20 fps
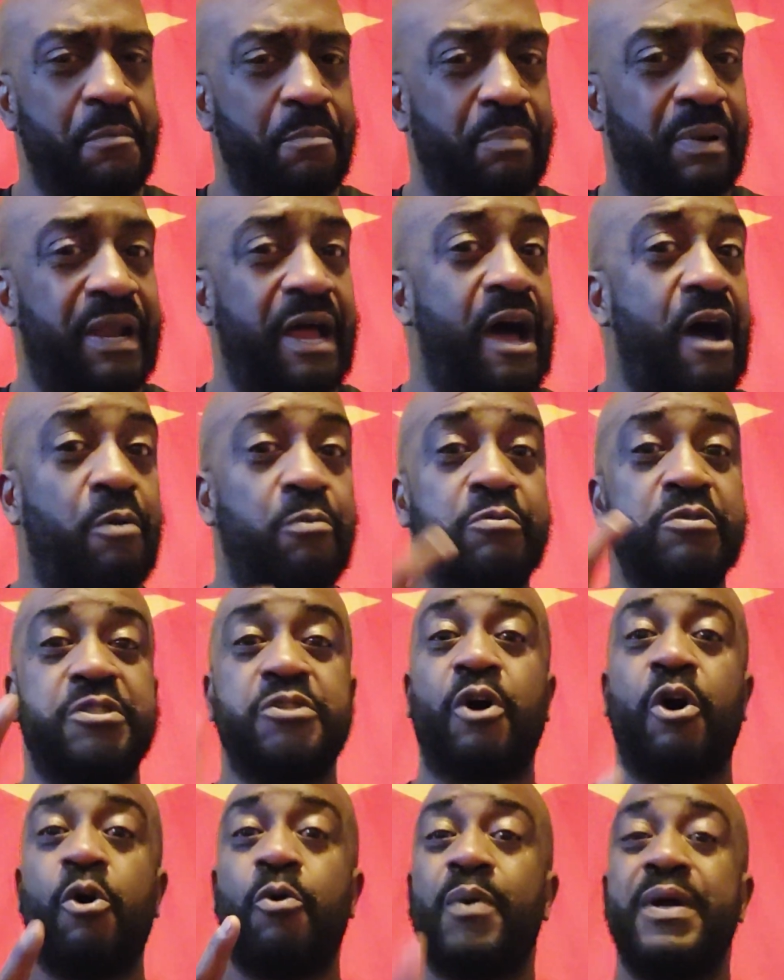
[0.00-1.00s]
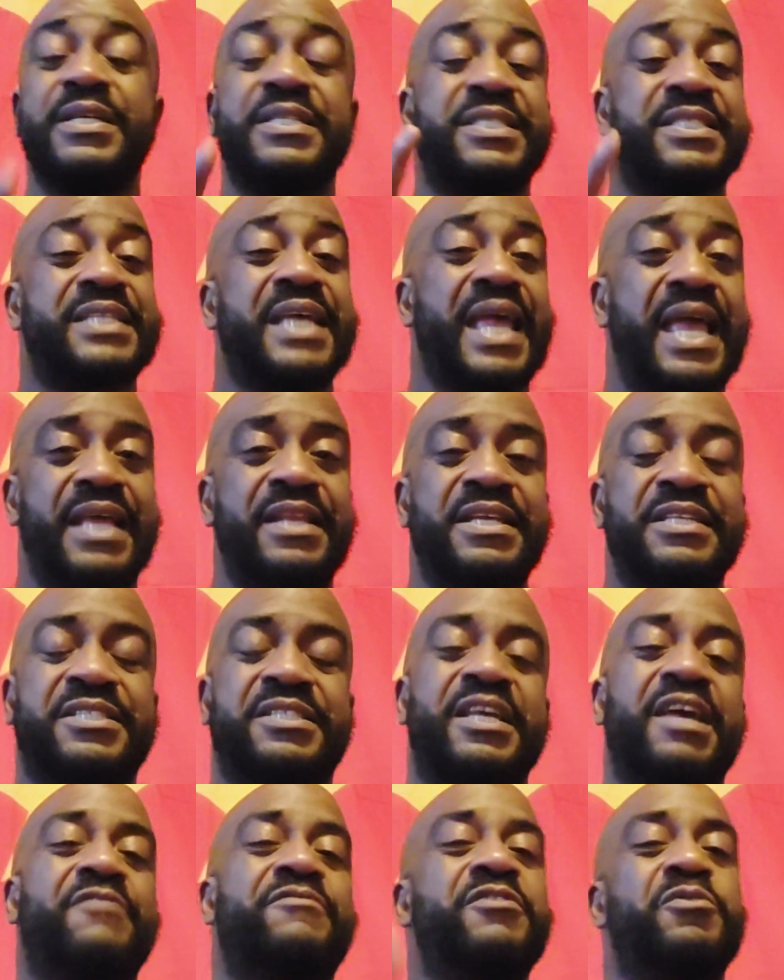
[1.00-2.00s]
But I was always saying
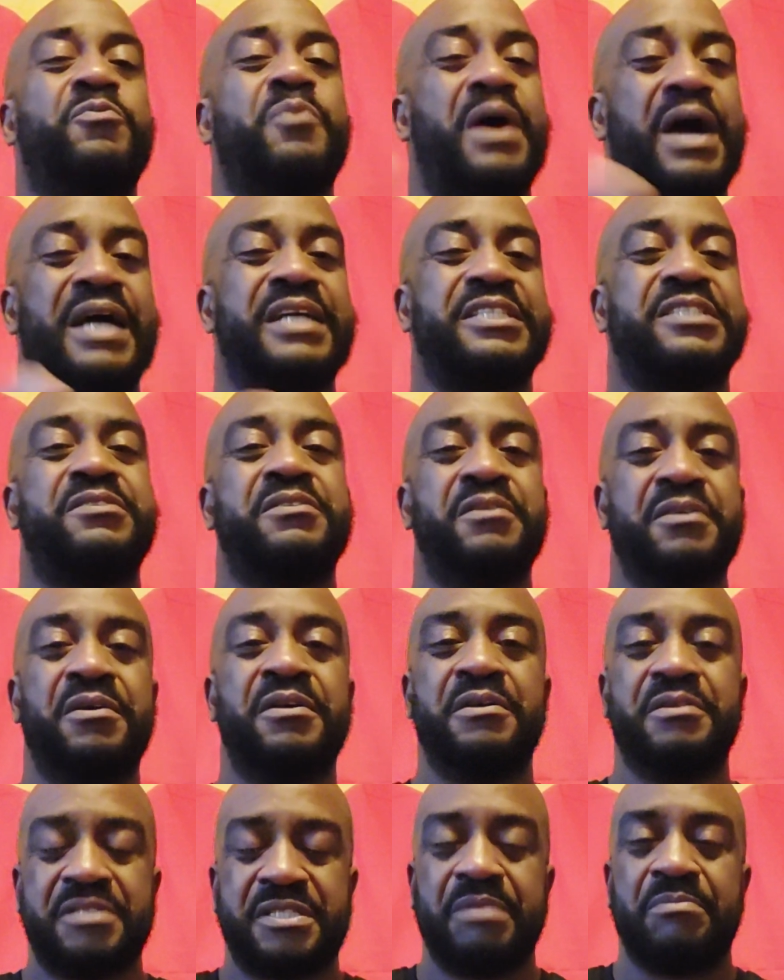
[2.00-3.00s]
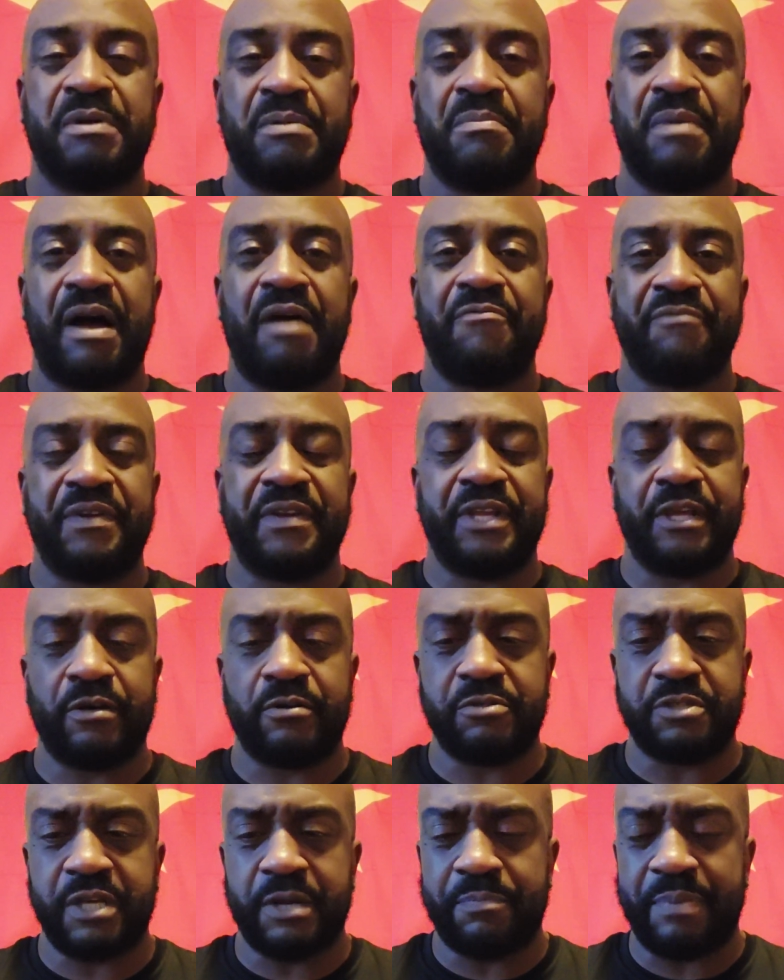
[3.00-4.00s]
this if you watch some of my
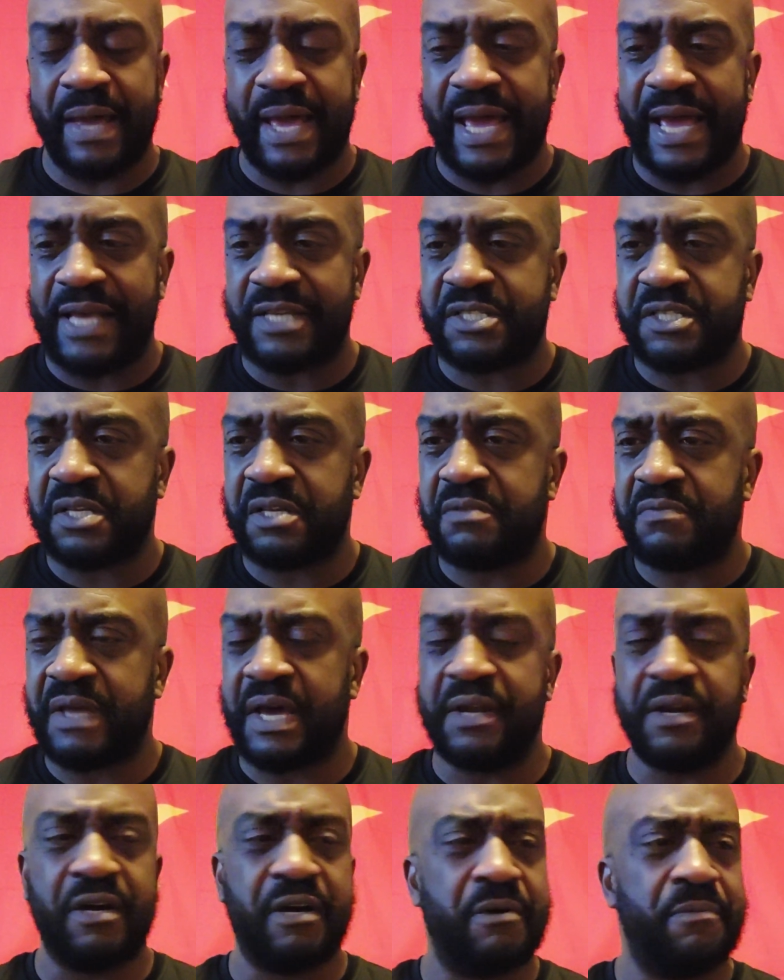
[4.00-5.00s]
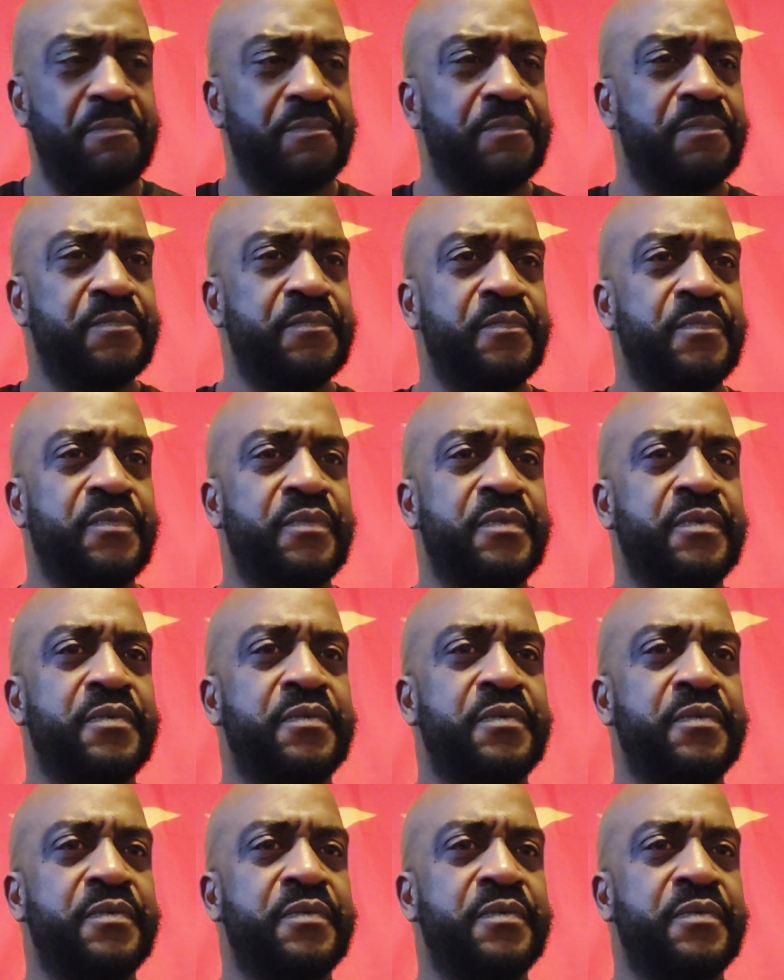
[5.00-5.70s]
videos in the past that um